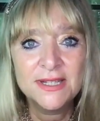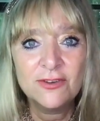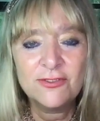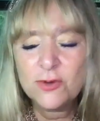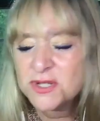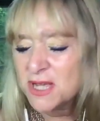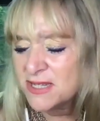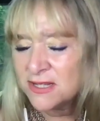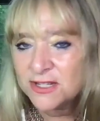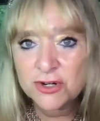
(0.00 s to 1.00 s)
force
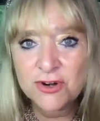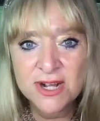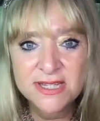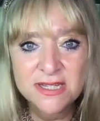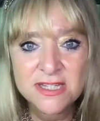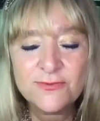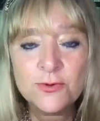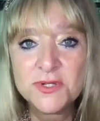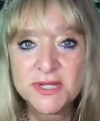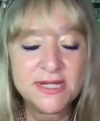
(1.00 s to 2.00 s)
us into crisis,
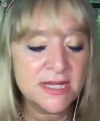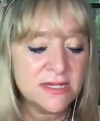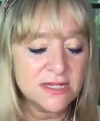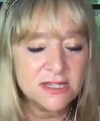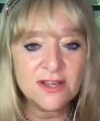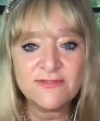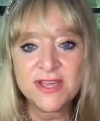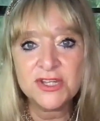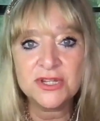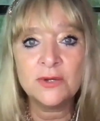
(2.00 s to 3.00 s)
force us into
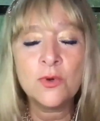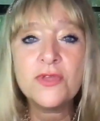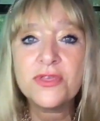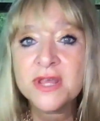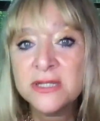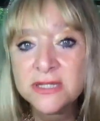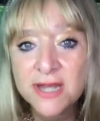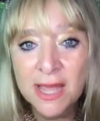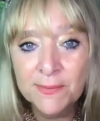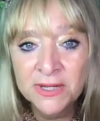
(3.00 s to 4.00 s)
starvation, and all the things that are
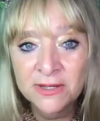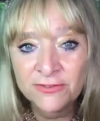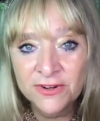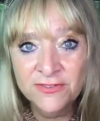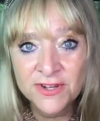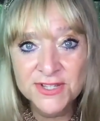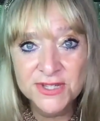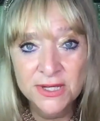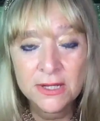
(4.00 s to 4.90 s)
happening in front of us.